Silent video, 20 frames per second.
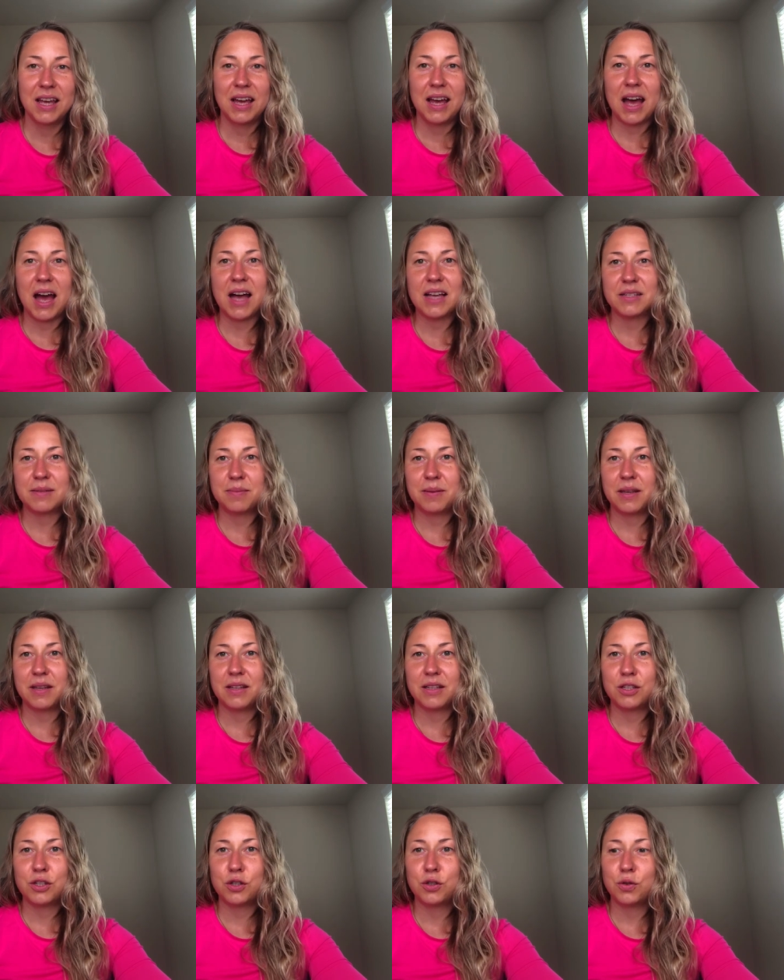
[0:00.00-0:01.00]
has
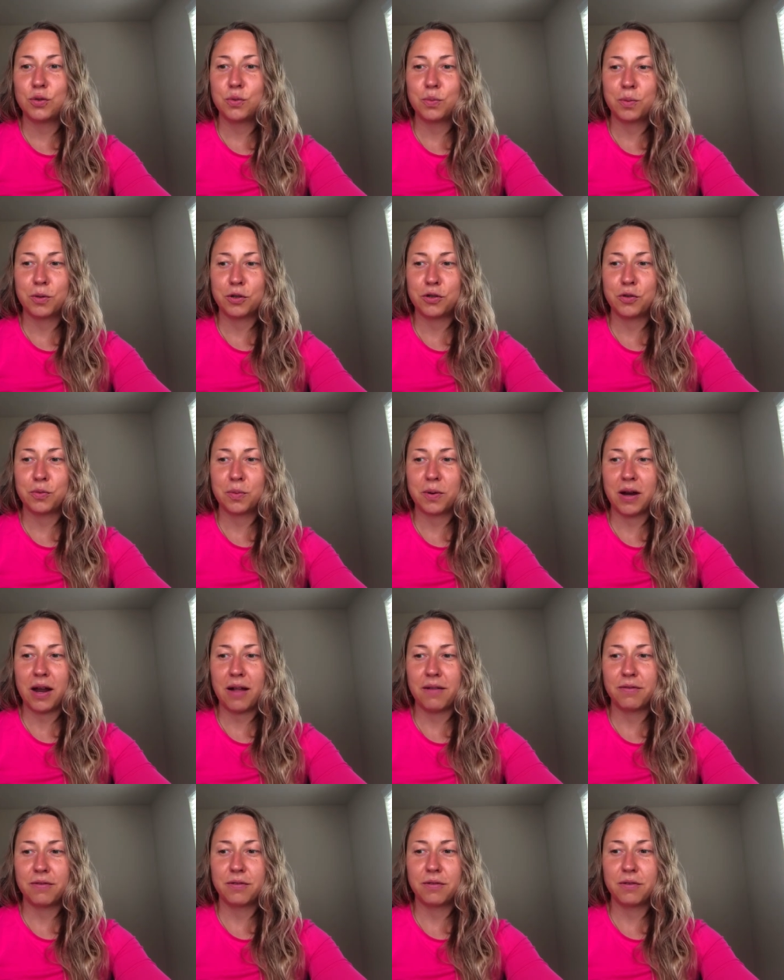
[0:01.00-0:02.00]
been super, super
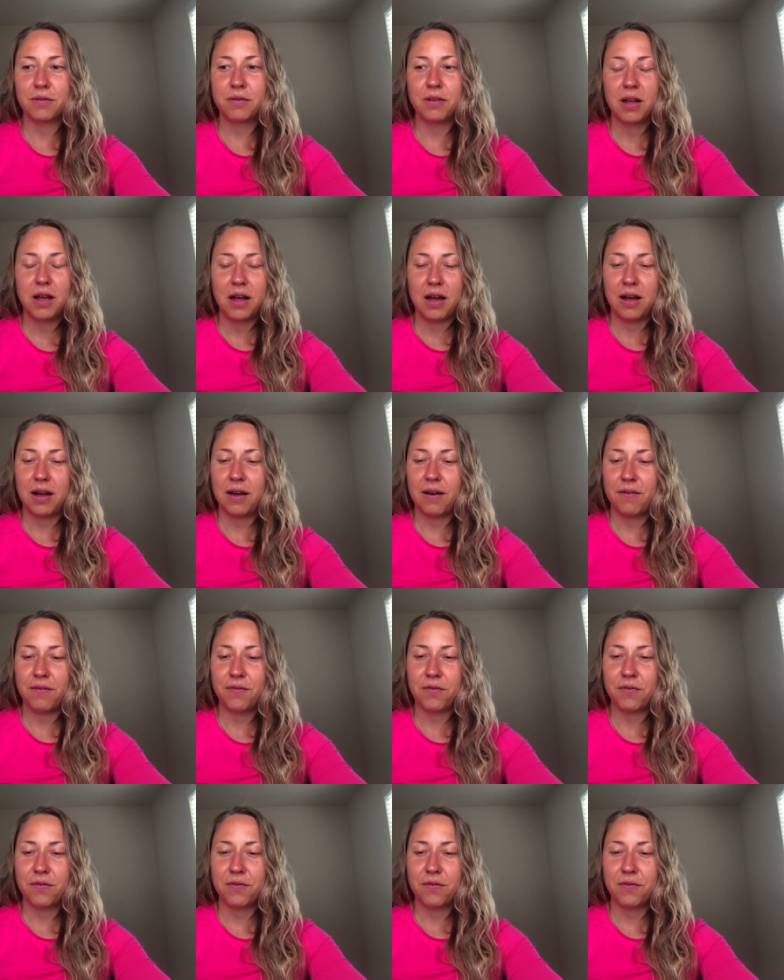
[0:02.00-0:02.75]
helpful uh,